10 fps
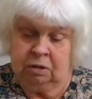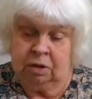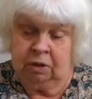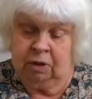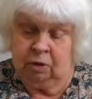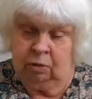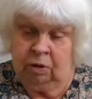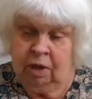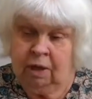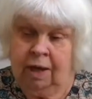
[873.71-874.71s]
I think there were
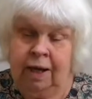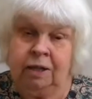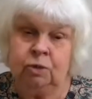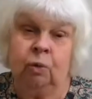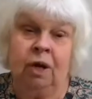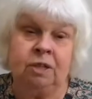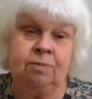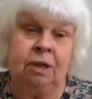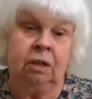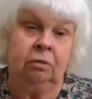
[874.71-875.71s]
8 white
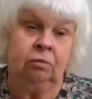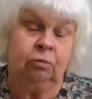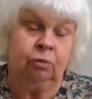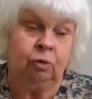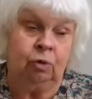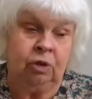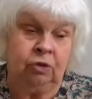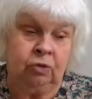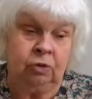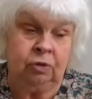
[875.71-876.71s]
men and
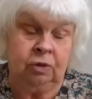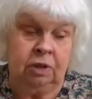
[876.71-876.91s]
400